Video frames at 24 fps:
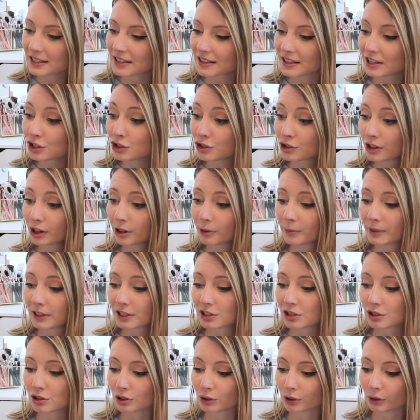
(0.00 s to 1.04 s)
This trail mix
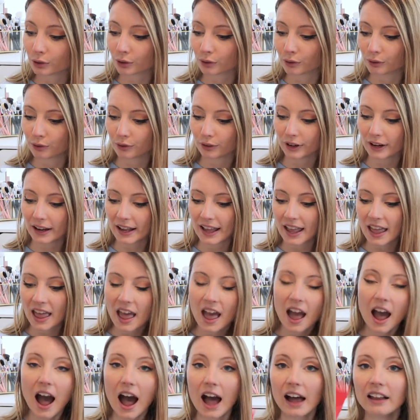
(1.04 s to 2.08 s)
is gluten-free.
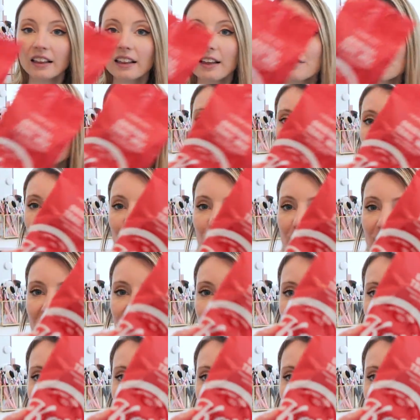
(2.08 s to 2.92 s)
I love trail mix.